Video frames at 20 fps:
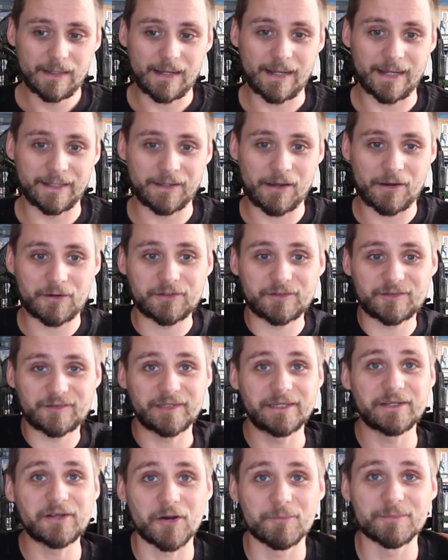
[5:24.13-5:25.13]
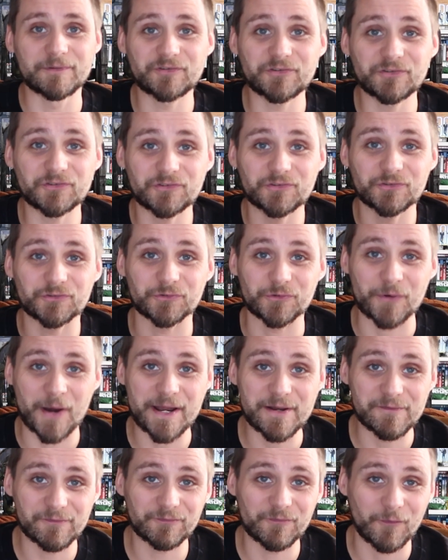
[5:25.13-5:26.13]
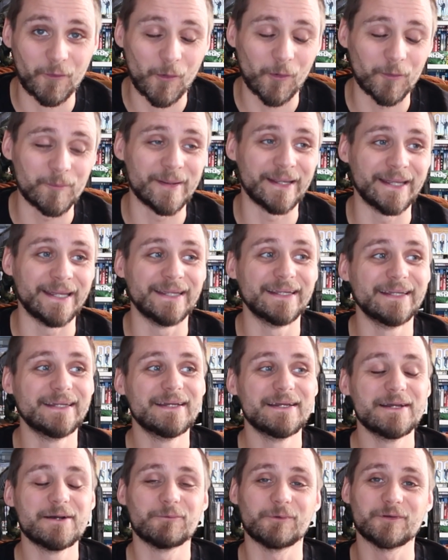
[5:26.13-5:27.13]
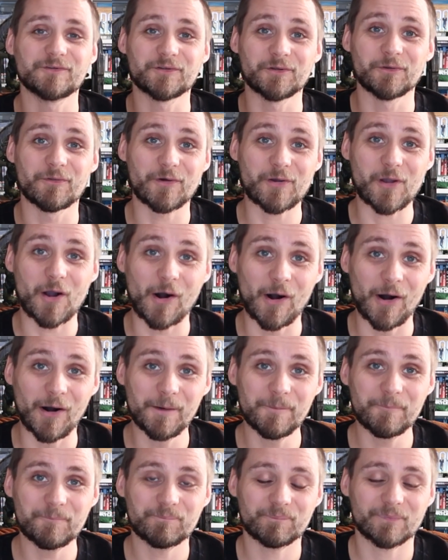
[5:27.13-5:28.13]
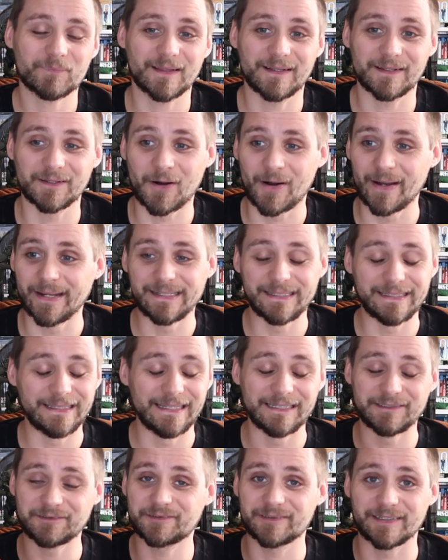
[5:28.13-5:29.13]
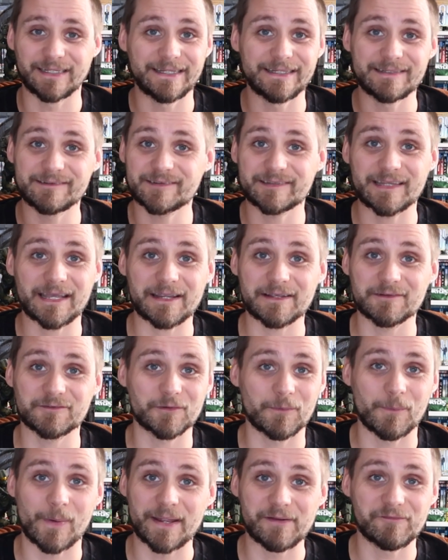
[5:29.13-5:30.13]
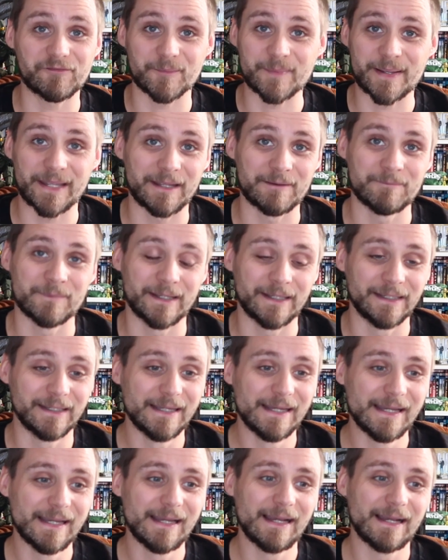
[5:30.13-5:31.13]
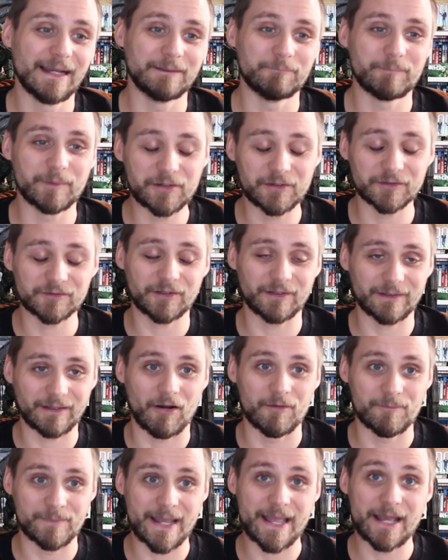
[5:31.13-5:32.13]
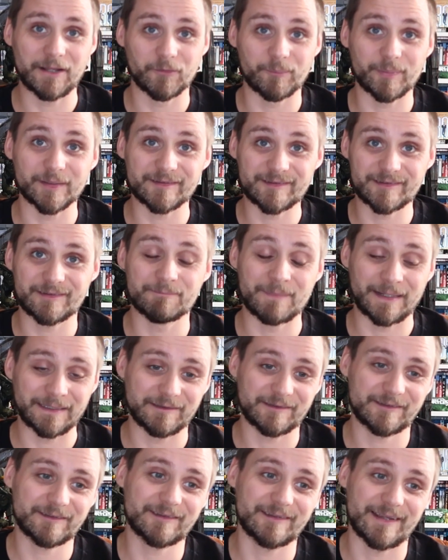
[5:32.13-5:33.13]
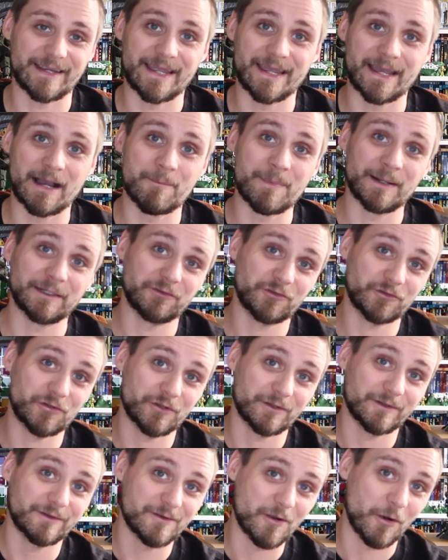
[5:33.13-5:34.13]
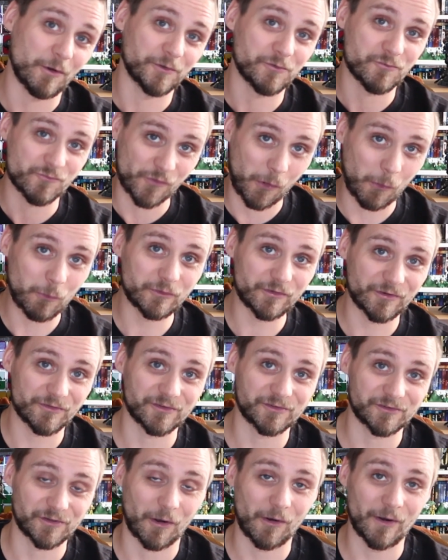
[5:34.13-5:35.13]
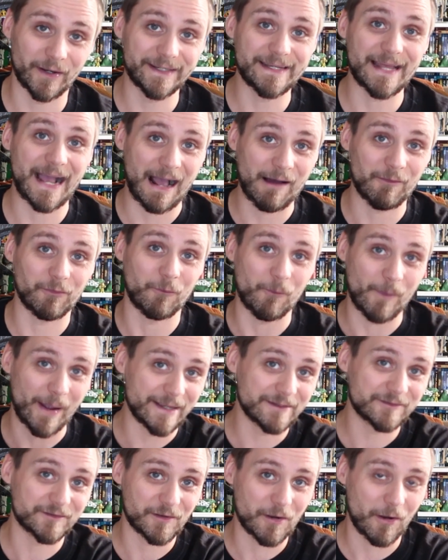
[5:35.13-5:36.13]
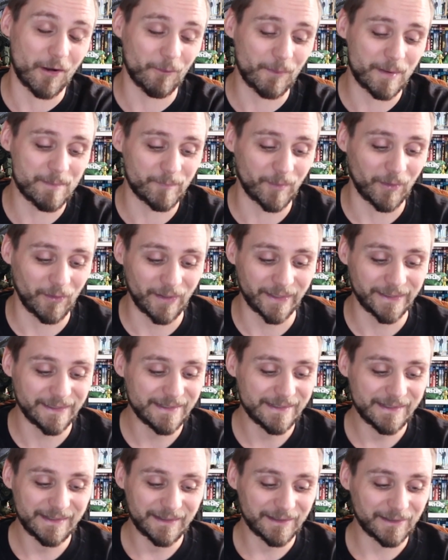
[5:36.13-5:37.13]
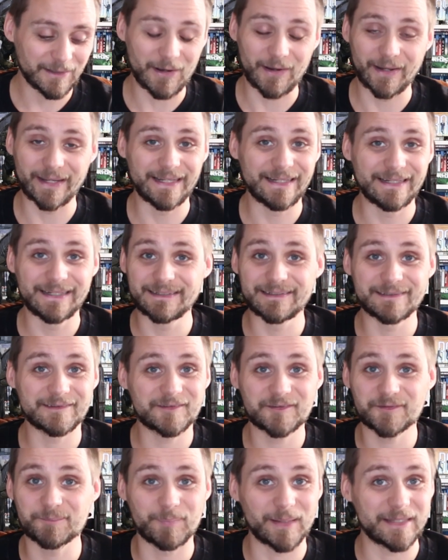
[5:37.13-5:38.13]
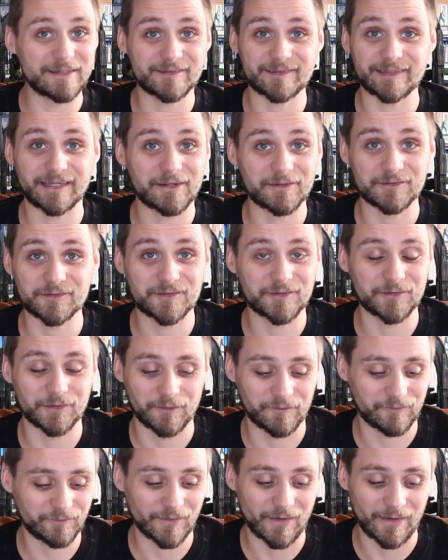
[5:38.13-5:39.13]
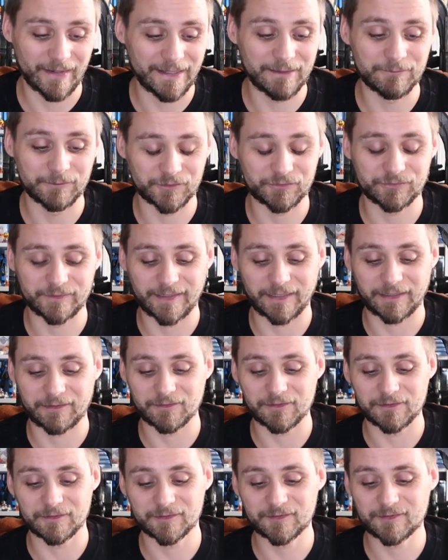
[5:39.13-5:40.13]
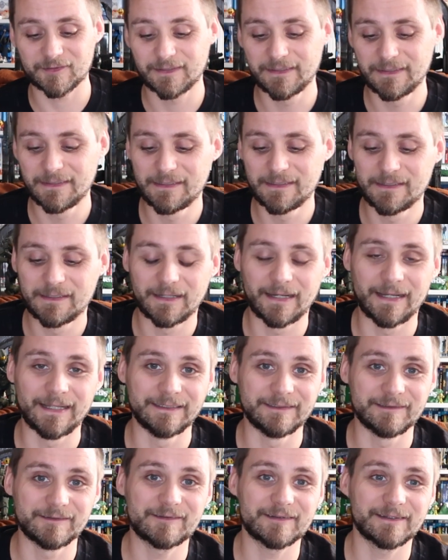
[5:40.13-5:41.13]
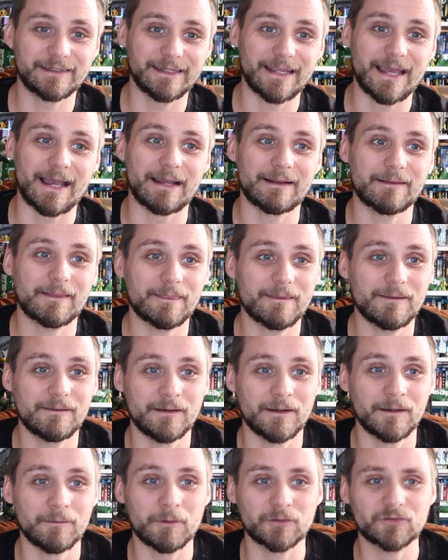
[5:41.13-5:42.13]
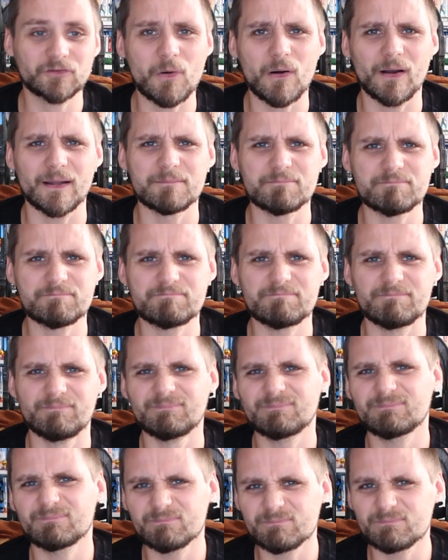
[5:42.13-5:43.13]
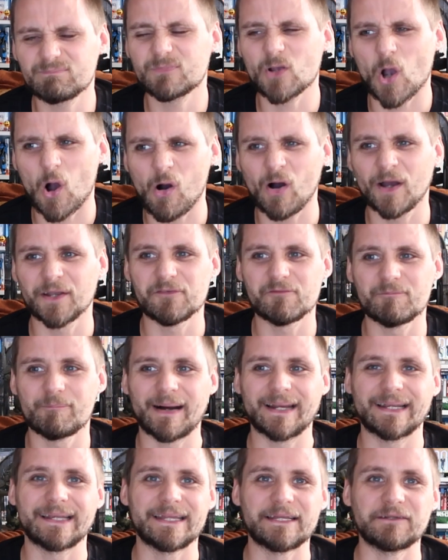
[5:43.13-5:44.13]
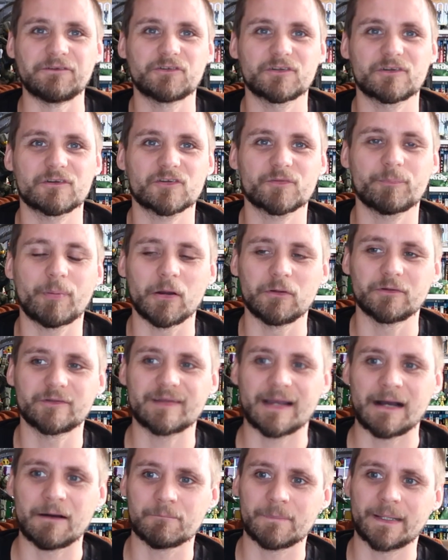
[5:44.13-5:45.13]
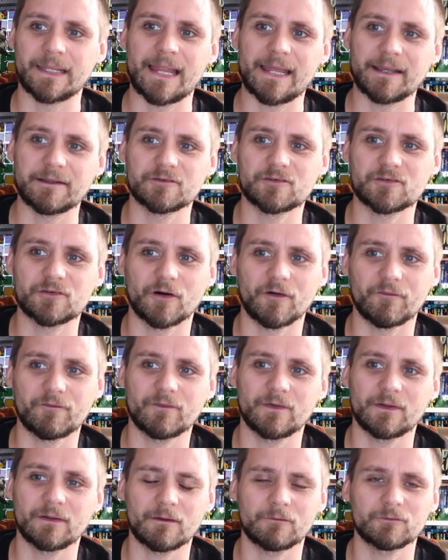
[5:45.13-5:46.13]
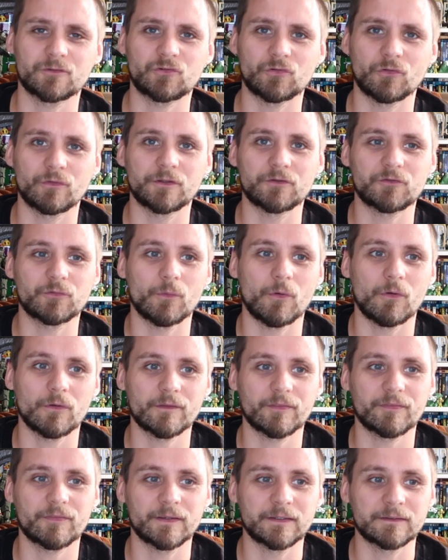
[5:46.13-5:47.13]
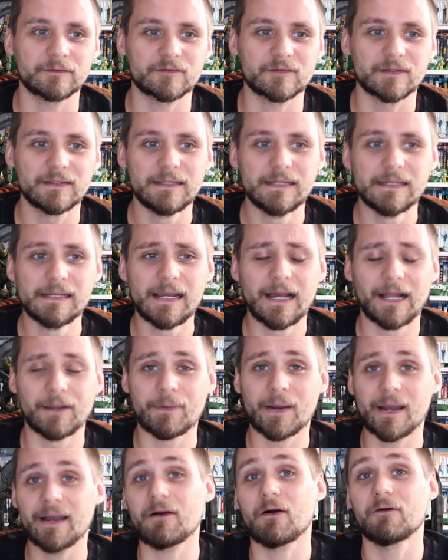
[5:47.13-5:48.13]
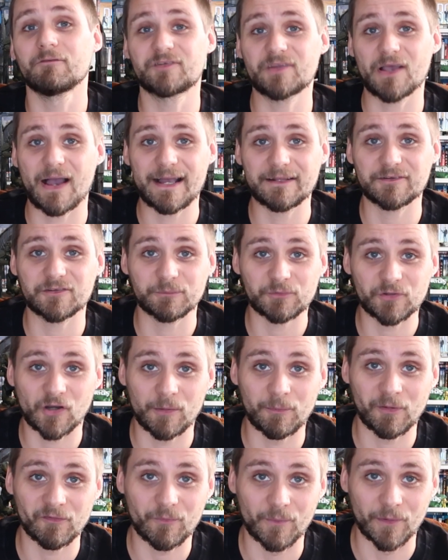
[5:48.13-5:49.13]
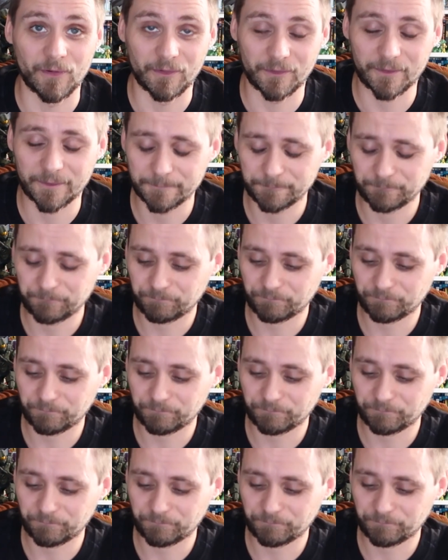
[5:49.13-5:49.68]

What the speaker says: And I could see coming straight for me was another car, like literally seconds away from hitting me. And because I got my head up and managed to see it, I managed to kind of roll to the side, out the way as the car went by. Like, split second stuff. Like, it was ridiculous. And, yeah, I was kind of badly injured, I suppose, down my leg and stuff. I was struggling to walk and things. And obviously, I had some time off work.